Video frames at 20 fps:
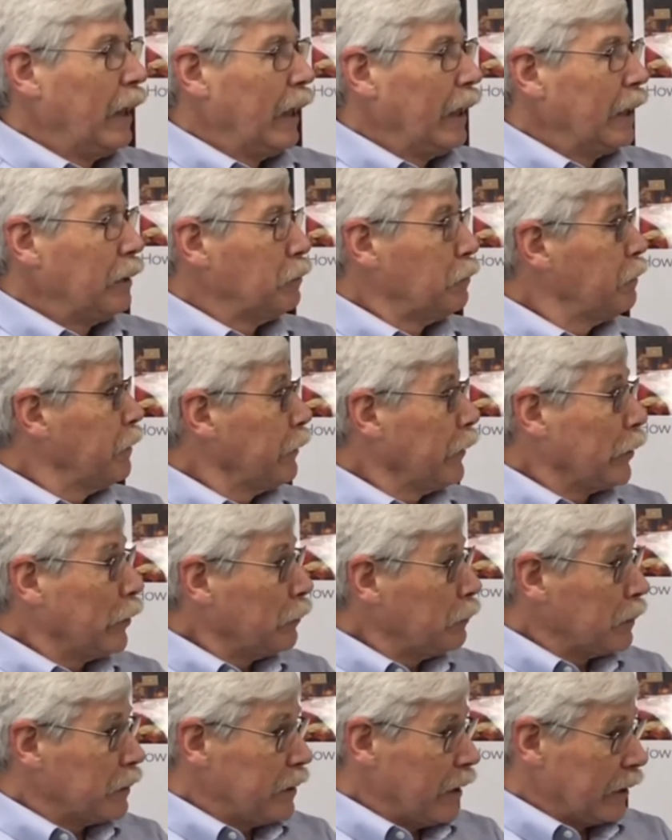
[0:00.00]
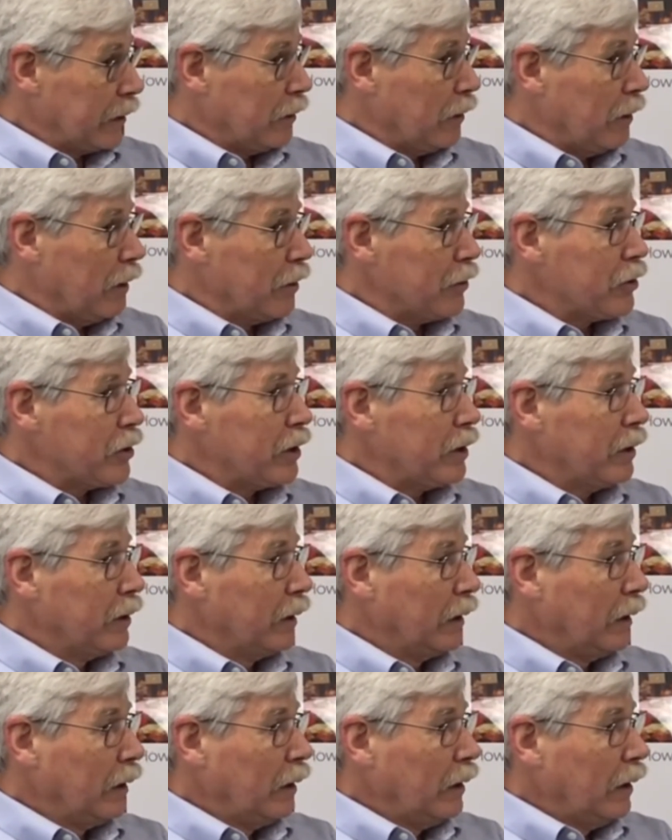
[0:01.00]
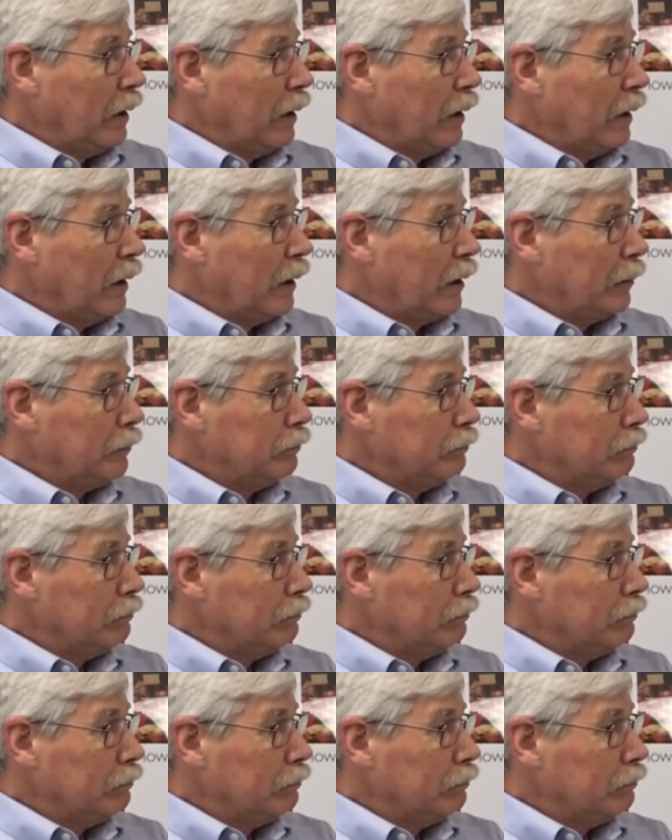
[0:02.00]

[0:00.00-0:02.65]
they were very good with technology, and